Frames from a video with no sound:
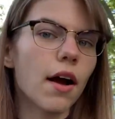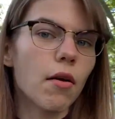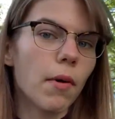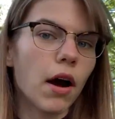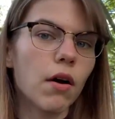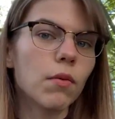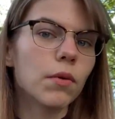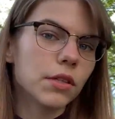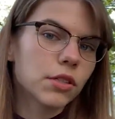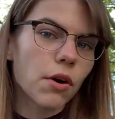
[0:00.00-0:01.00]
about
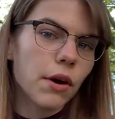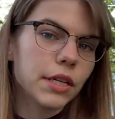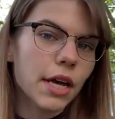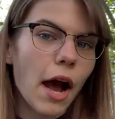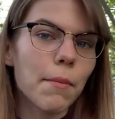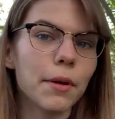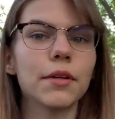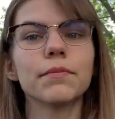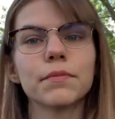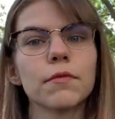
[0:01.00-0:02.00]
what's going to
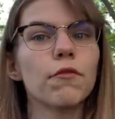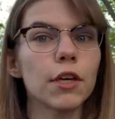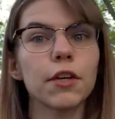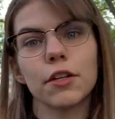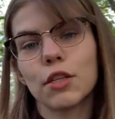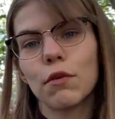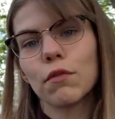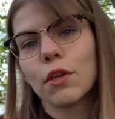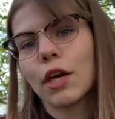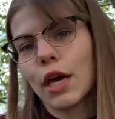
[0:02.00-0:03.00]
happen,
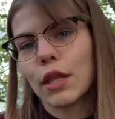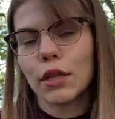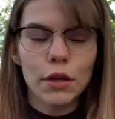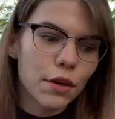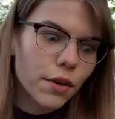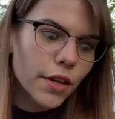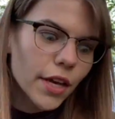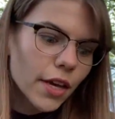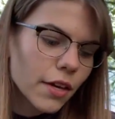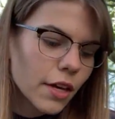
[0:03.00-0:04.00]
figuratively and
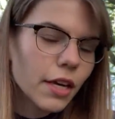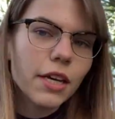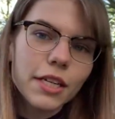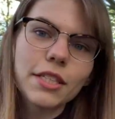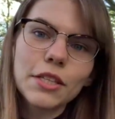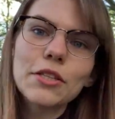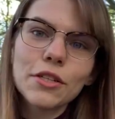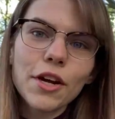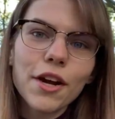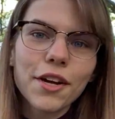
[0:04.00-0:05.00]
literally. He's in
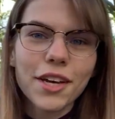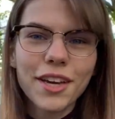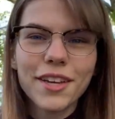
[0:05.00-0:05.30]
the dark,